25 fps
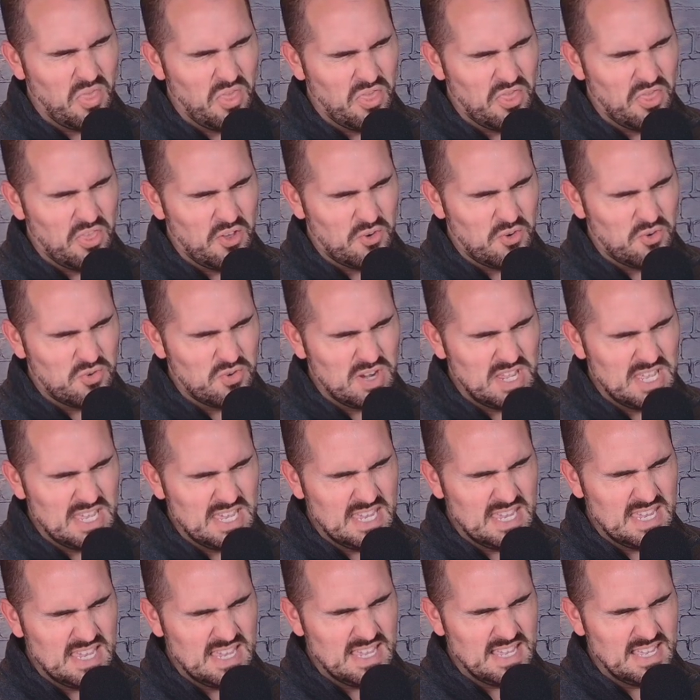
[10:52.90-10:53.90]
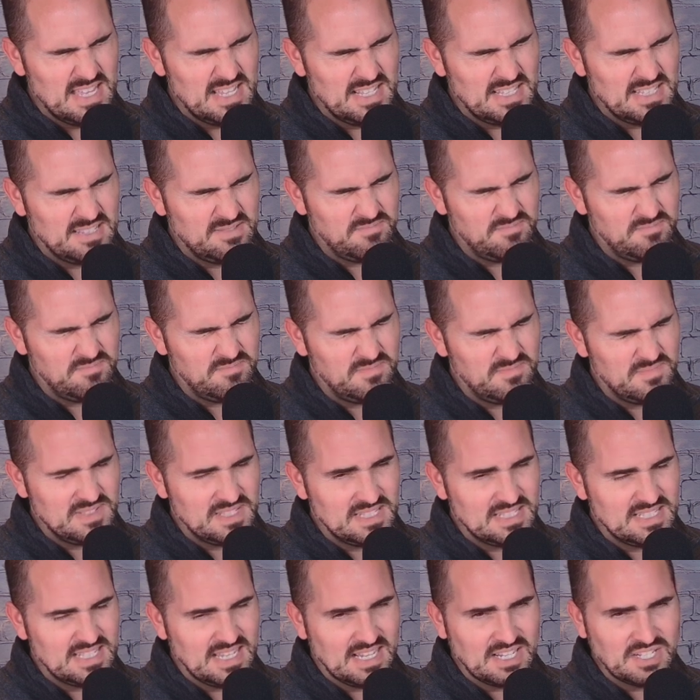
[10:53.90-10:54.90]
36
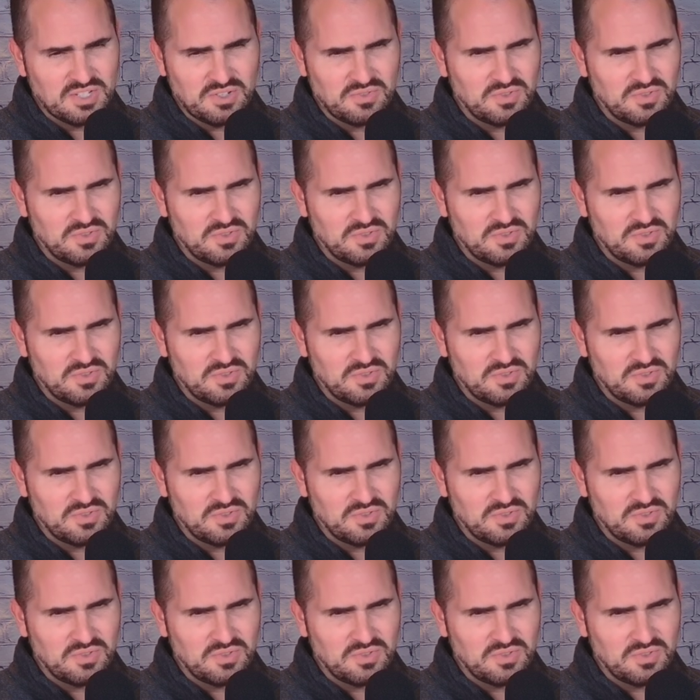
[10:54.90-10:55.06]
36 or